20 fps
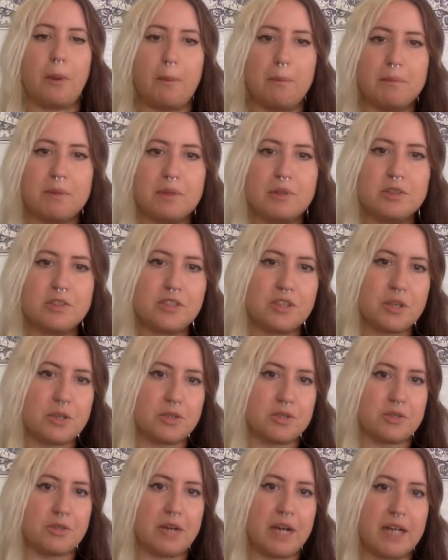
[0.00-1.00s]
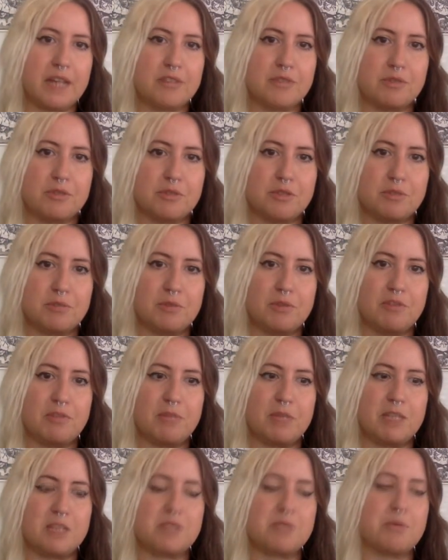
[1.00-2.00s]
build those grassroots
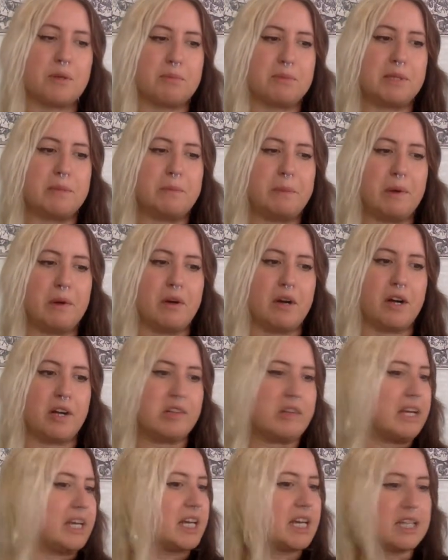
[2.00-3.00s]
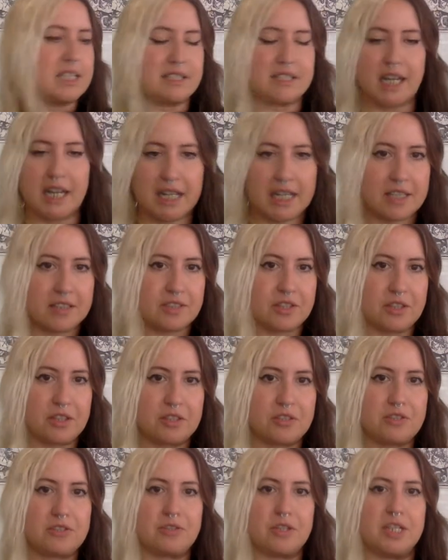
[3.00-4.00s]
movements where people are like taking to the
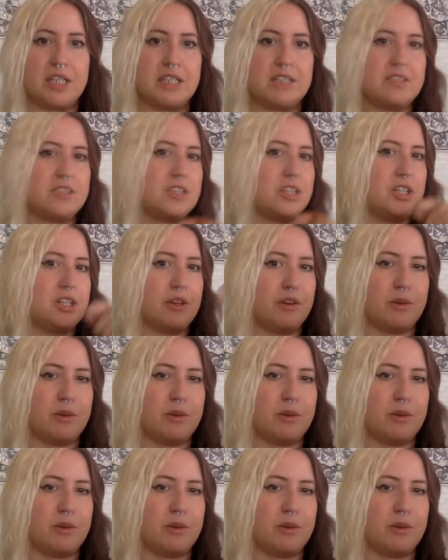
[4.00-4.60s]
streets,